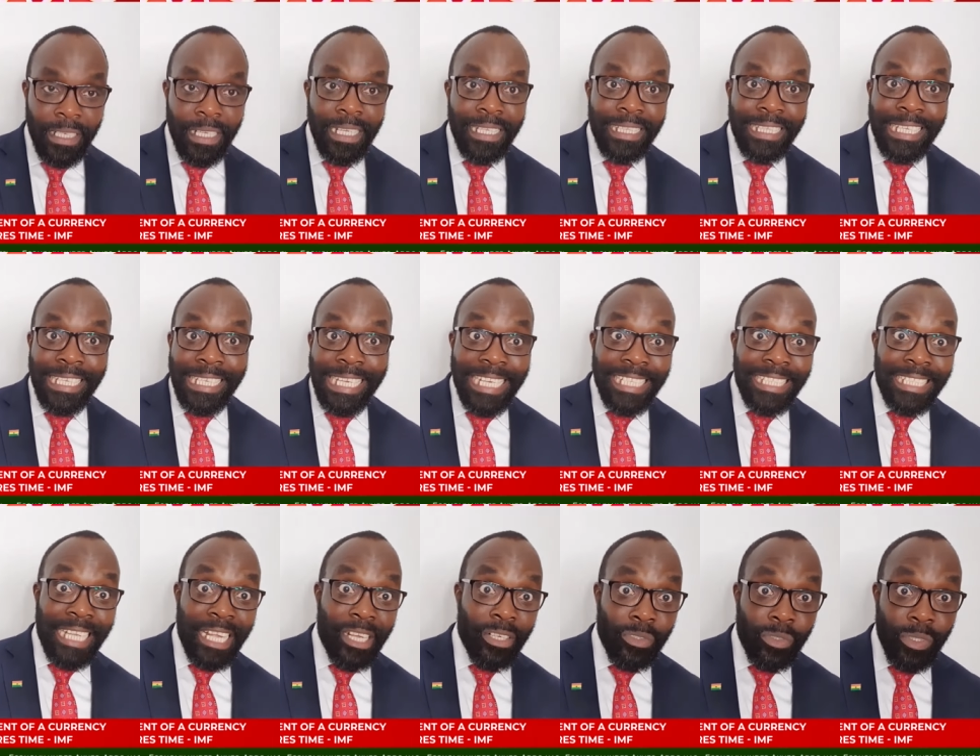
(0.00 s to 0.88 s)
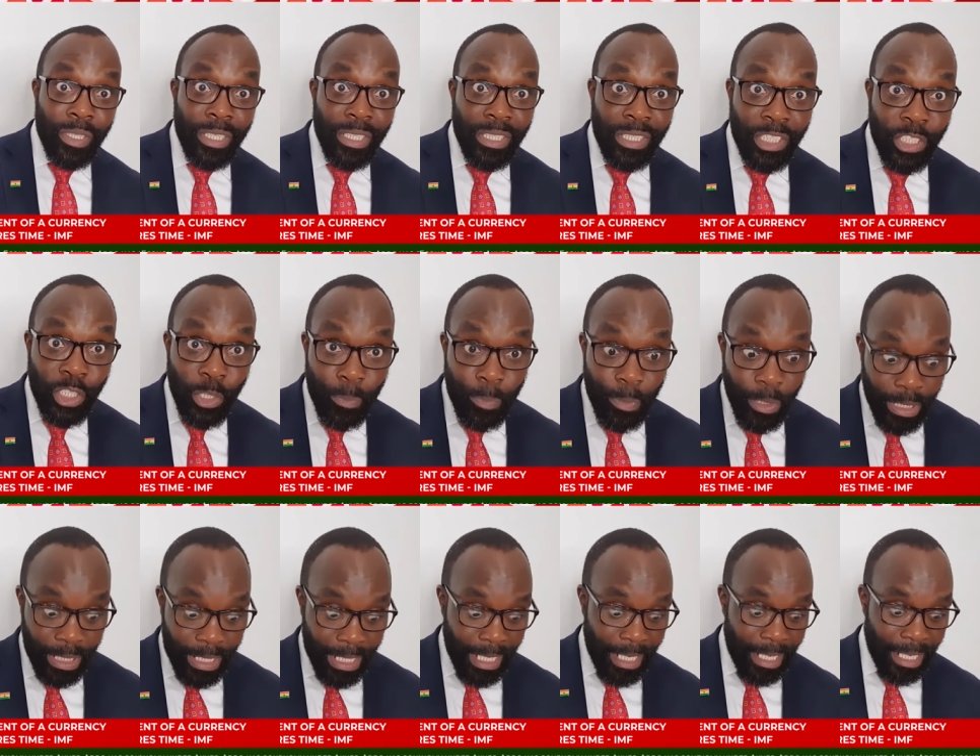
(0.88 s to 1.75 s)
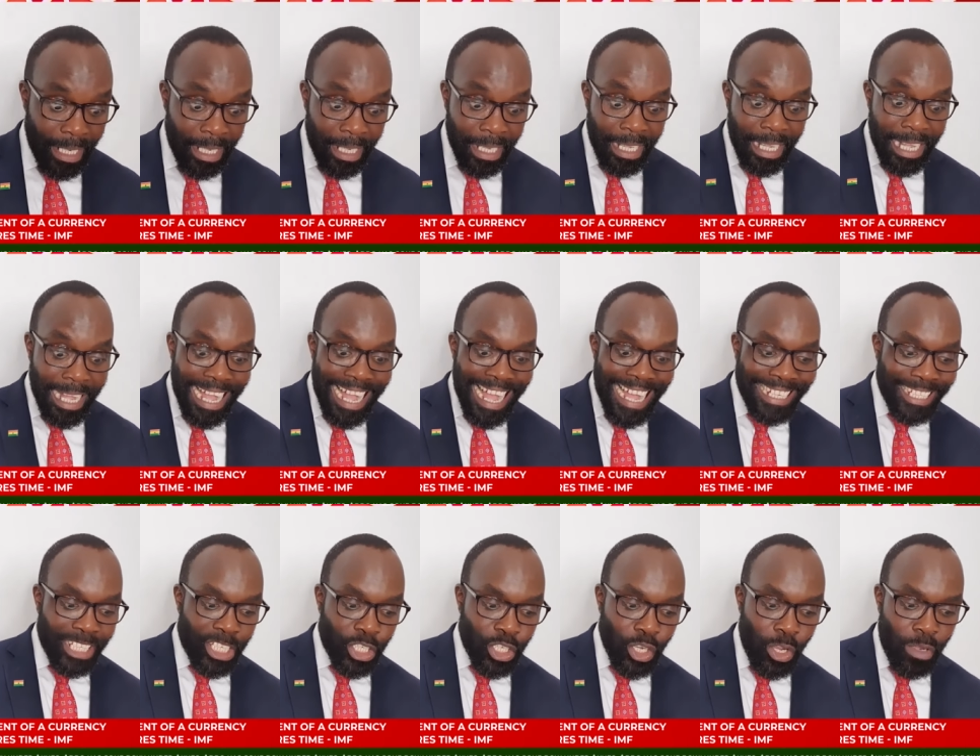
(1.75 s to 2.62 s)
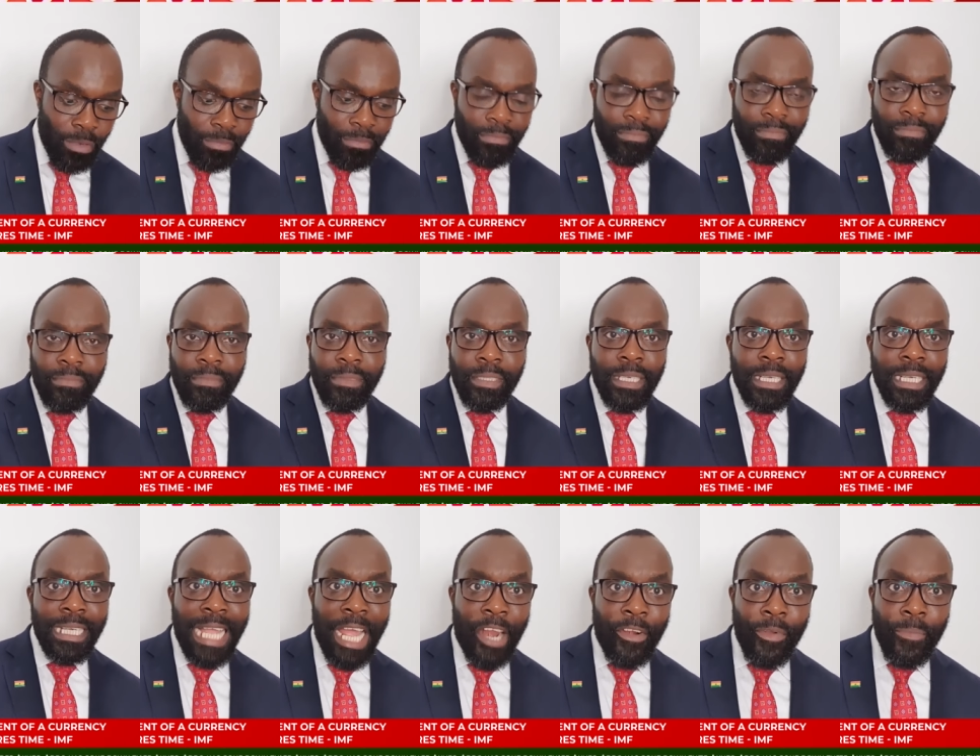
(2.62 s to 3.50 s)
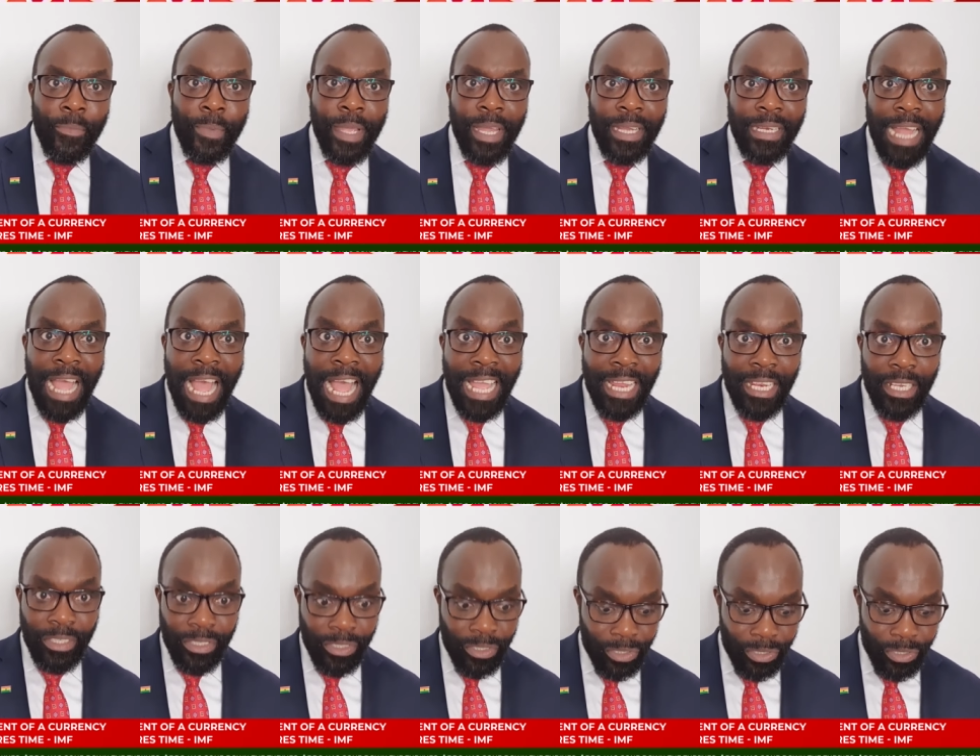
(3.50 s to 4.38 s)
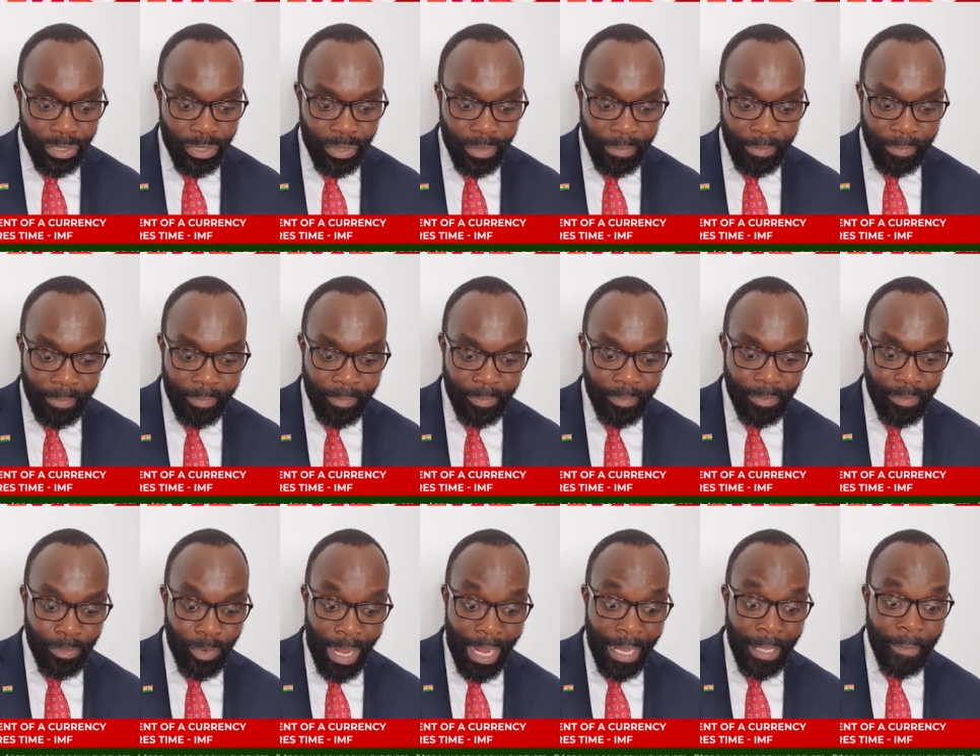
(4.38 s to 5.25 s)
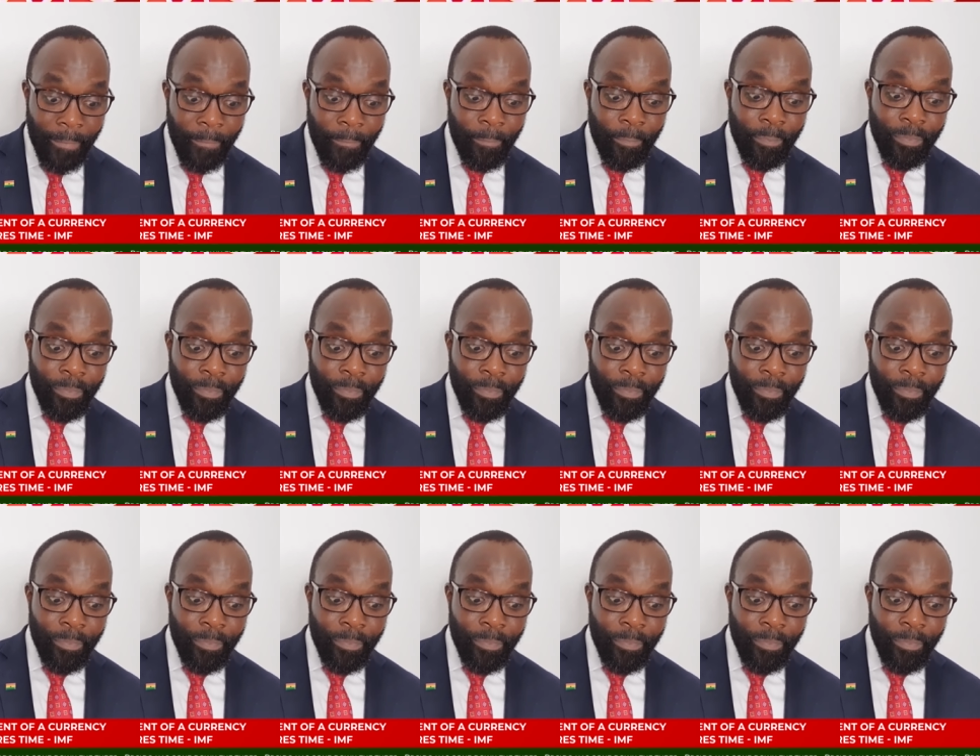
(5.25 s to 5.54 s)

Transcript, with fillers: The next country is Djibouti and some Caribbean islands, right?